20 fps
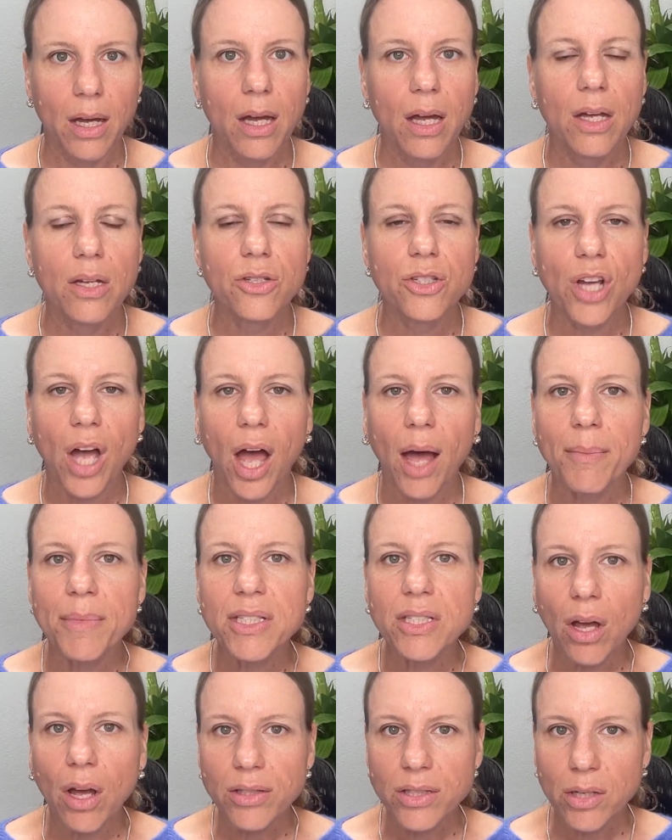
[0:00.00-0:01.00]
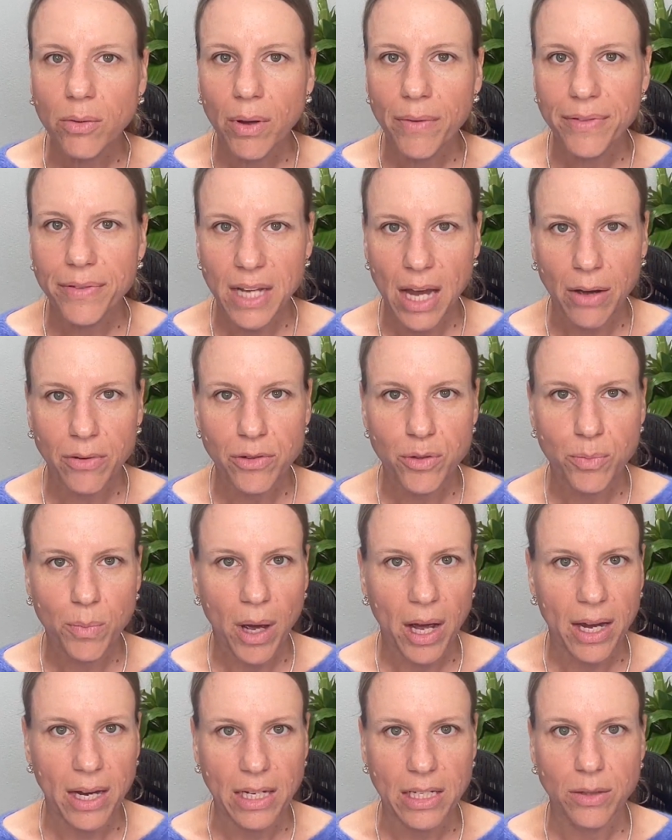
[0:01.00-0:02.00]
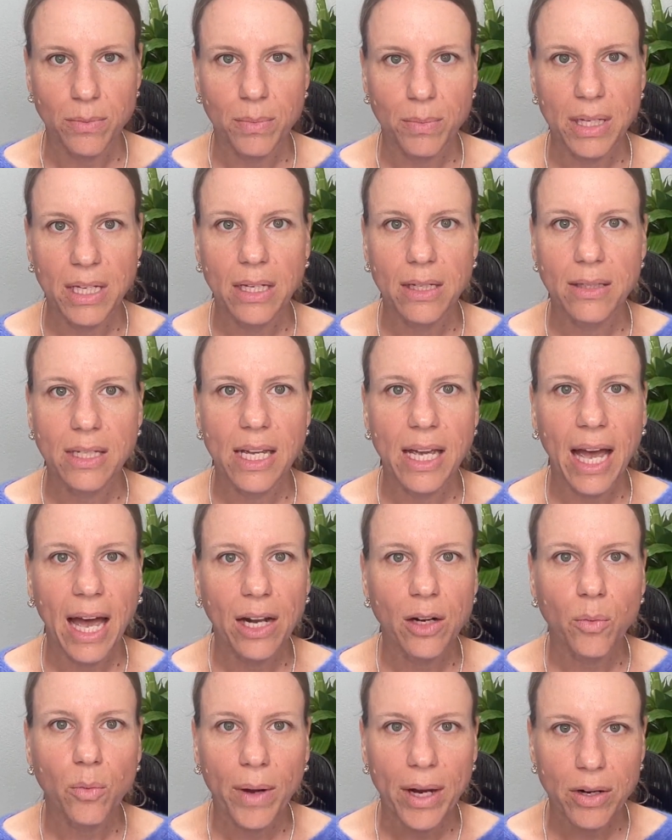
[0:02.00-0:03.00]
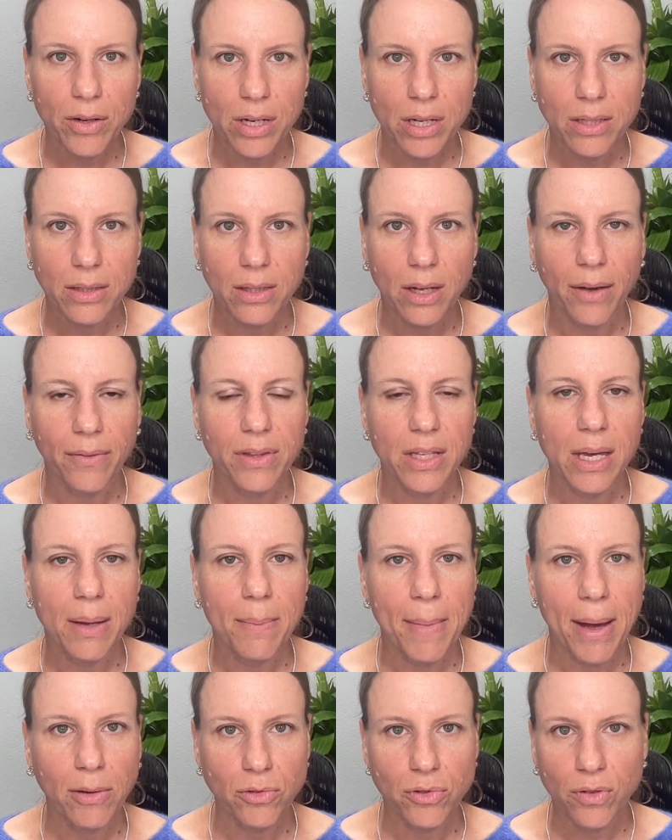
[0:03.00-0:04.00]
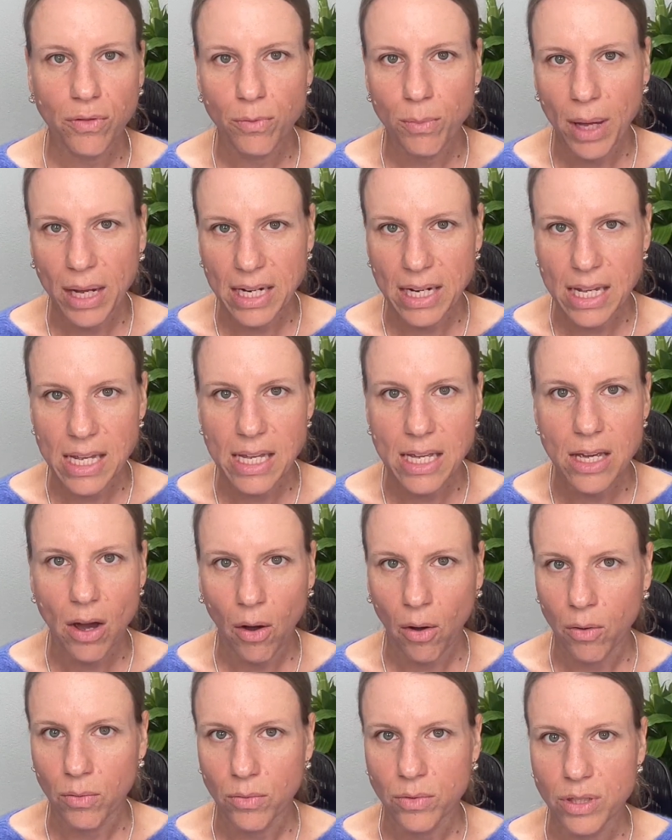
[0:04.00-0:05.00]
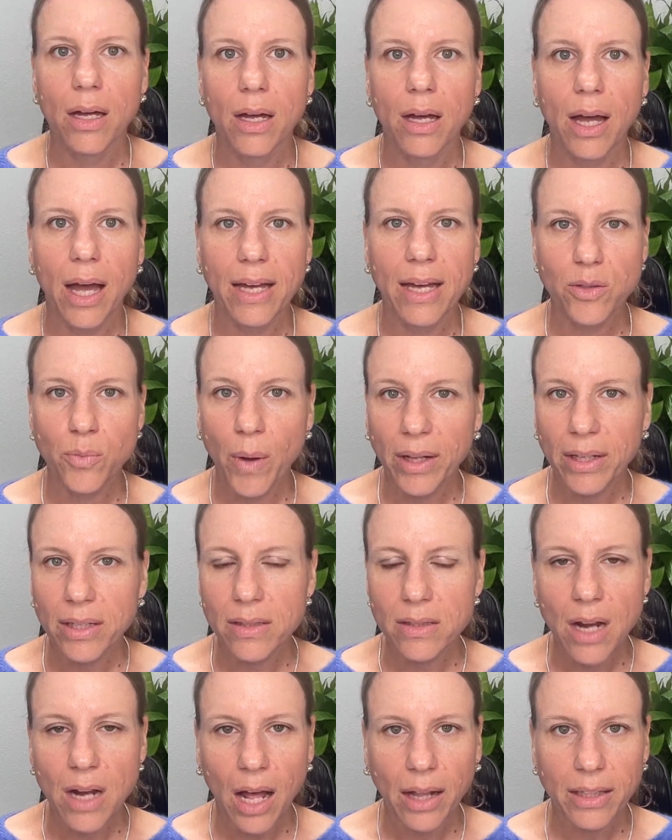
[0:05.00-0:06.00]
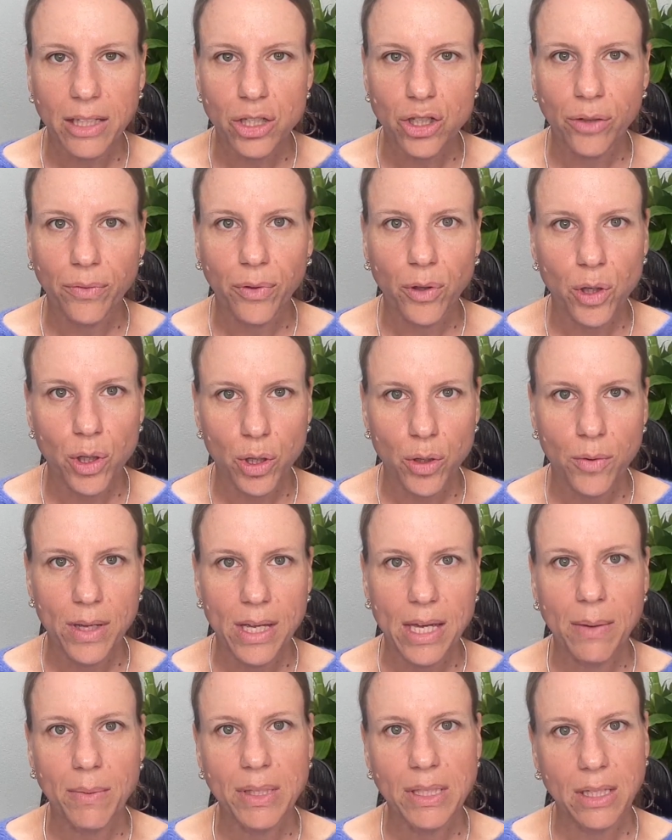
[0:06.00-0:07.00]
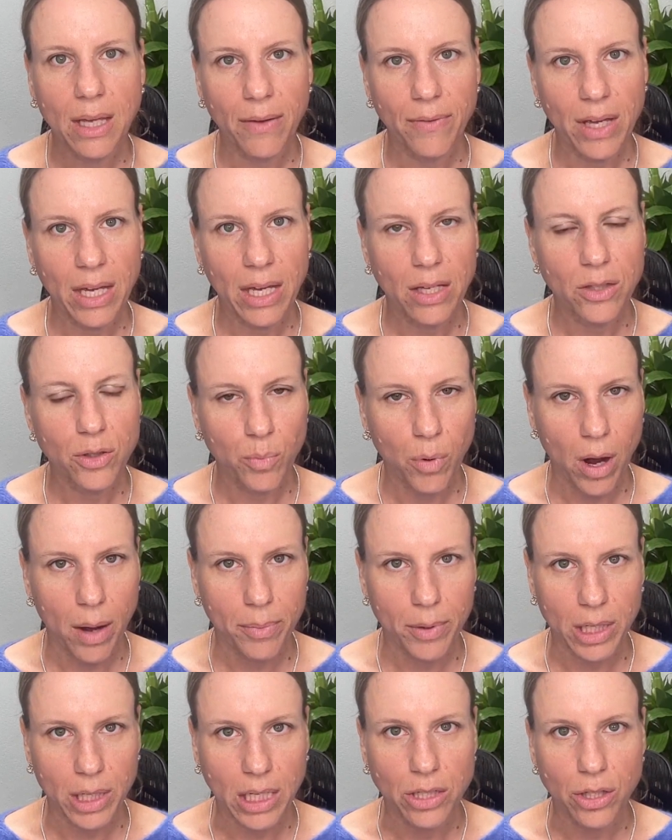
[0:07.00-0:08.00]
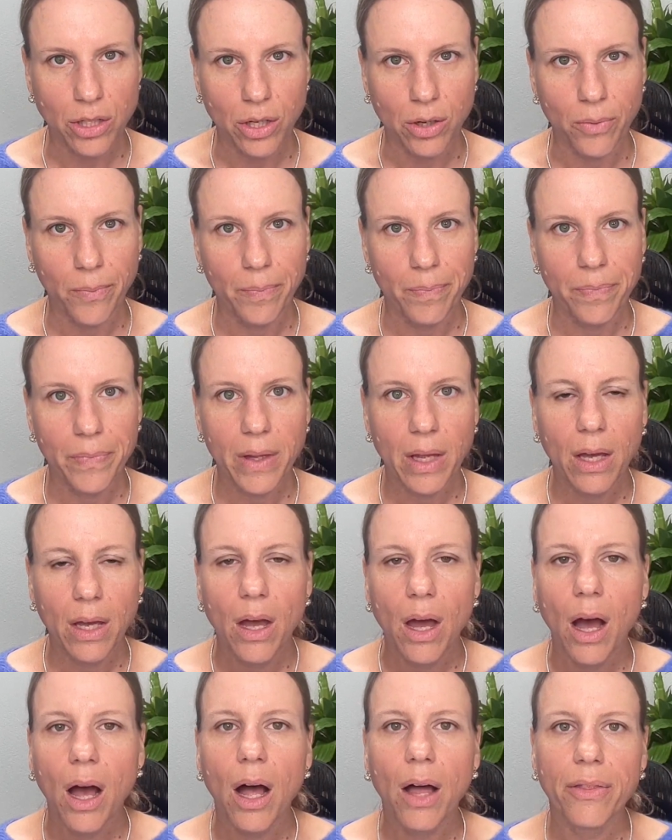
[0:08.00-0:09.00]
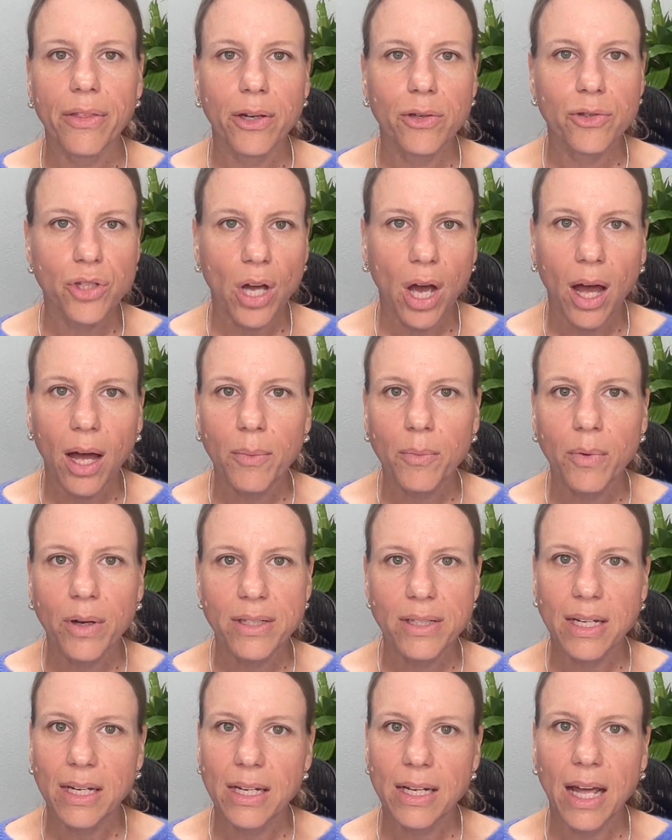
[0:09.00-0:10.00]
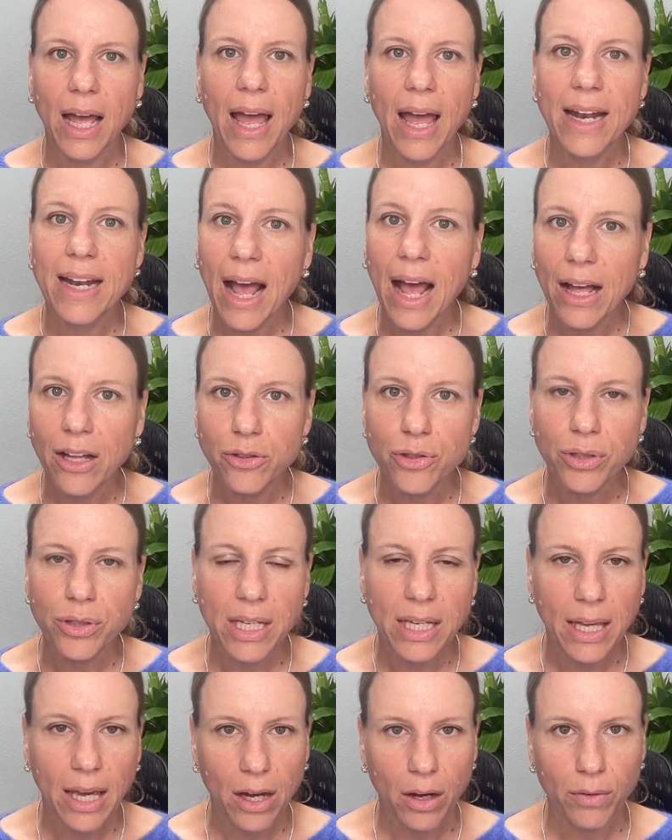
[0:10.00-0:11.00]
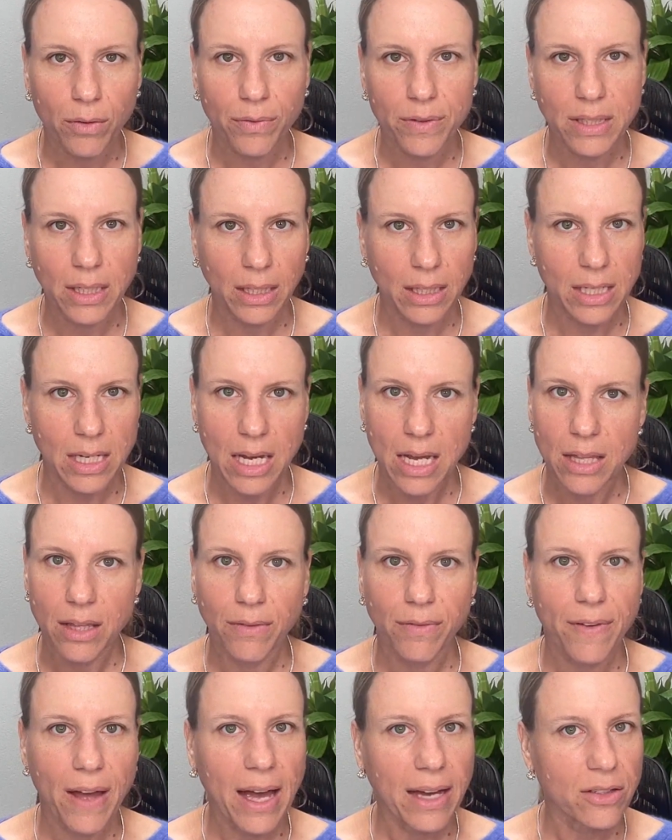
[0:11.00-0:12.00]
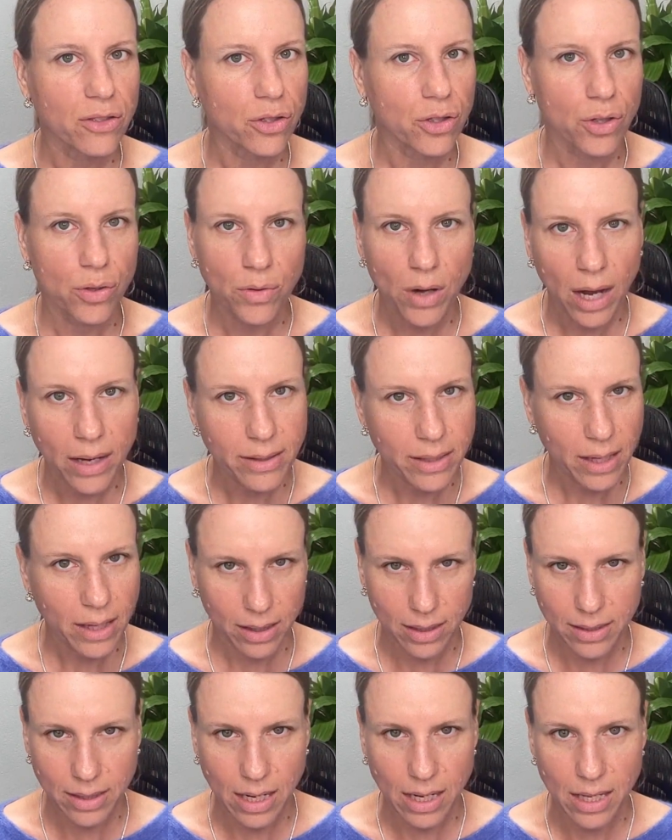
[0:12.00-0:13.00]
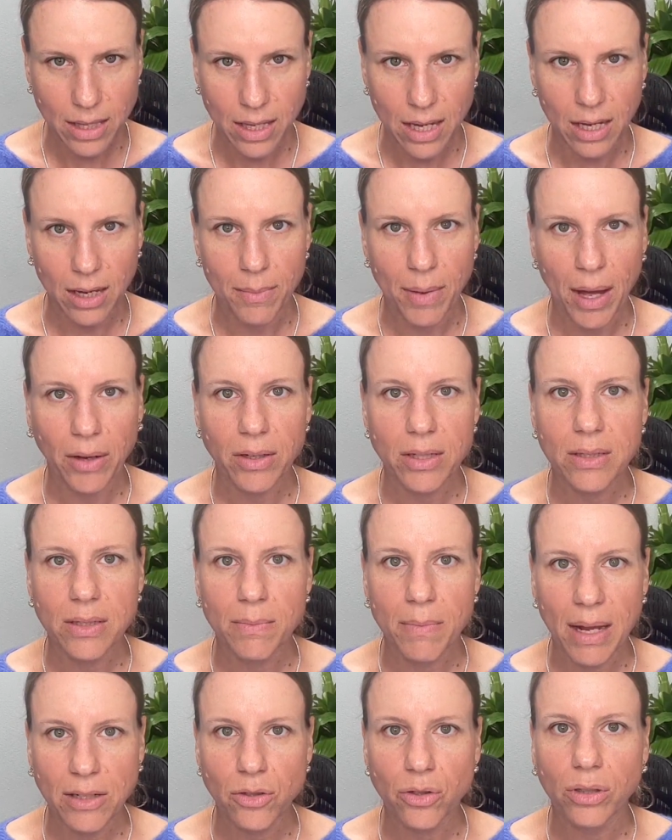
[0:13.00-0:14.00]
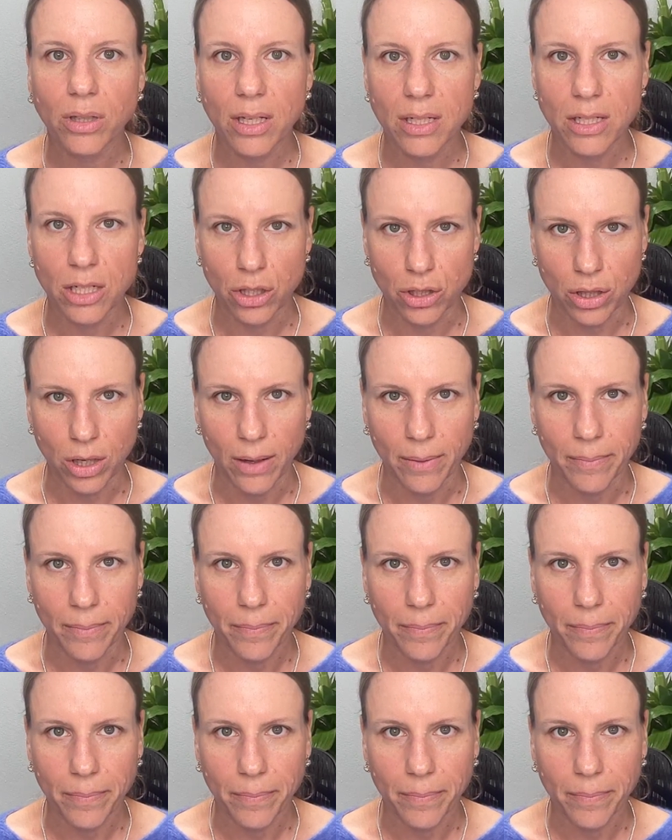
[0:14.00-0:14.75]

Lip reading: Tom is also of sound mind because he had awareness of the amount of money he owned as well as knowledge of who he was giving his property to. Although Tom was in an elderly care facility, the facts do not tell us anything about his mental condition.